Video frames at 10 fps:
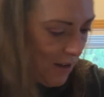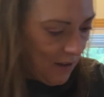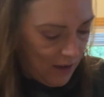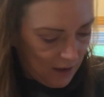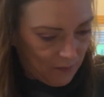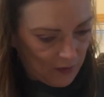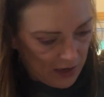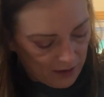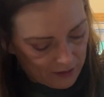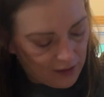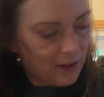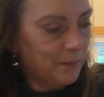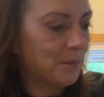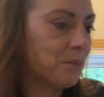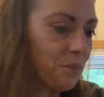Okay, thanks.
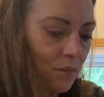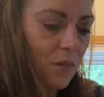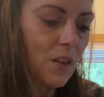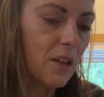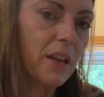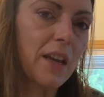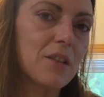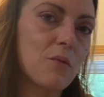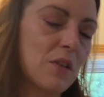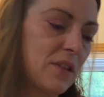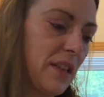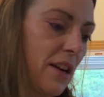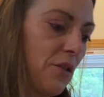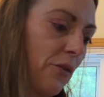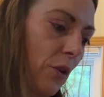Okay, do you want to stay
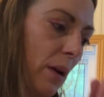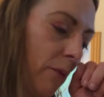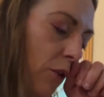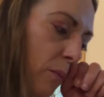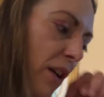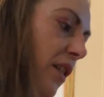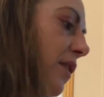out of frame for a bit?